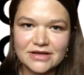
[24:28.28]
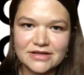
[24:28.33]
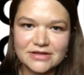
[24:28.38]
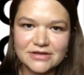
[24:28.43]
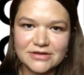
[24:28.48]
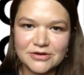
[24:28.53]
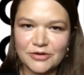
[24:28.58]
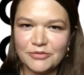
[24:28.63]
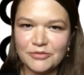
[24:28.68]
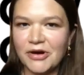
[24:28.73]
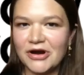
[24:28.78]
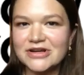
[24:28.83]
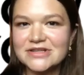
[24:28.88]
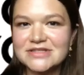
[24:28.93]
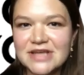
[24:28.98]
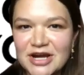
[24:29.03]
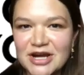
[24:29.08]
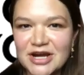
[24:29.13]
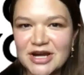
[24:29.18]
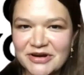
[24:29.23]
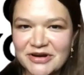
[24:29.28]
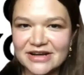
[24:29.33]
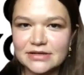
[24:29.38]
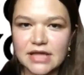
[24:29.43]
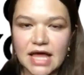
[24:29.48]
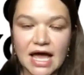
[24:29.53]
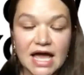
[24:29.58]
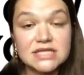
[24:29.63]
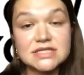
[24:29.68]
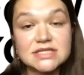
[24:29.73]
You know, Mark Zuckerberg
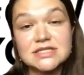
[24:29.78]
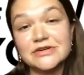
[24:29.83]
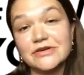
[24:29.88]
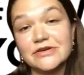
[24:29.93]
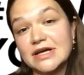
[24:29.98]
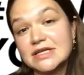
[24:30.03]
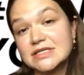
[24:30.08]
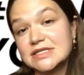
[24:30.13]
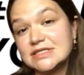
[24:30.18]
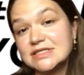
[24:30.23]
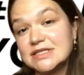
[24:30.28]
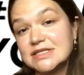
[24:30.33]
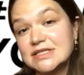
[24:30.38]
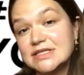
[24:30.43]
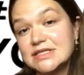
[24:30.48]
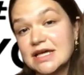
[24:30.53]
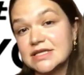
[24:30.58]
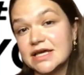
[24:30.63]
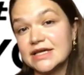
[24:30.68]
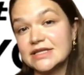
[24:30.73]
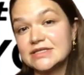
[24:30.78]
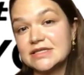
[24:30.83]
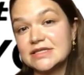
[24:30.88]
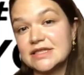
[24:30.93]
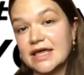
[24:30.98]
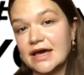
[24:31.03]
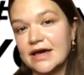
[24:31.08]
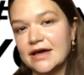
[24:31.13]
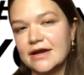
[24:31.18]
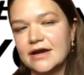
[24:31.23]
lies to us and tells us
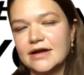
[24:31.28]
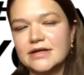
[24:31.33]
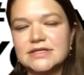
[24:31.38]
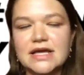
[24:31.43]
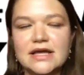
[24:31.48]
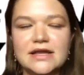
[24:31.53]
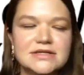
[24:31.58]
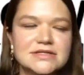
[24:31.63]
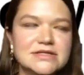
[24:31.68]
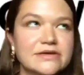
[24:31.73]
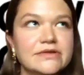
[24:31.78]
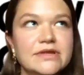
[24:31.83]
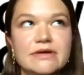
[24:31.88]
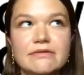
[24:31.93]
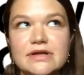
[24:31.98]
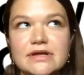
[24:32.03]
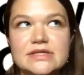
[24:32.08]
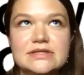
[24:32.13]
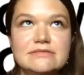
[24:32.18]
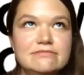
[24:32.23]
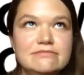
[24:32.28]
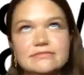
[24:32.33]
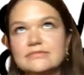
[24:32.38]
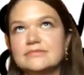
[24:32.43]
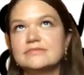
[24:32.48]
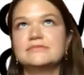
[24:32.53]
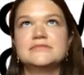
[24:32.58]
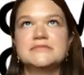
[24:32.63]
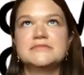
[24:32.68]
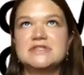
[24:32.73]
that our data is only worth
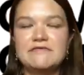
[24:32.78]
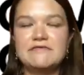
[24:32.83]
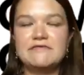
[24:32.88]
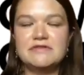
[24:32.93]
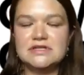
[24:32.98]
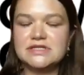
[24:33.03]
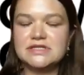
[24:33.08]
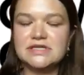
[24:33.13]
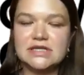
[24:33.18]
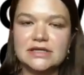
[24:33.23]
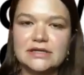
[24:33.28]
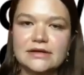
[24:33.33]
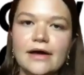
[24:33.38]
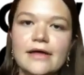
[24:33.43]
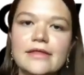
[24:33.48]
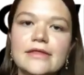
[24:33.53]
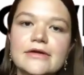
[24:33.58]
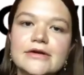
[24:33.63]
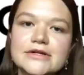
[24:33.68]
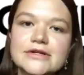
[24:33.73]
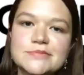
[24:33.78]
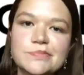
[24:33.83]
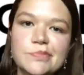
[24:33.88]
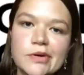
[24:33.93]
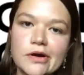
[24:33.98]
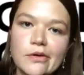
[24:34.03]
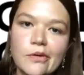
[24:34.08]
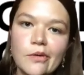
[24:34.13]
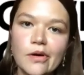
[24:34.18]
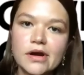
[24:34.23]
$17 per
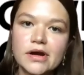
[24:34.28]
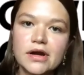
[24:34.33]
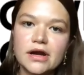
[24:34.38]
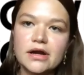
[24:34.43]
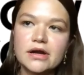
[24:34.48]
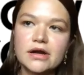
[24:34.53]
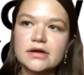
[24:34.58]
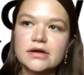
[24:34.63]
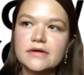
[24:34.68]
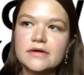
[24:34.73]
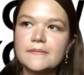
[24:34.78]
quarter.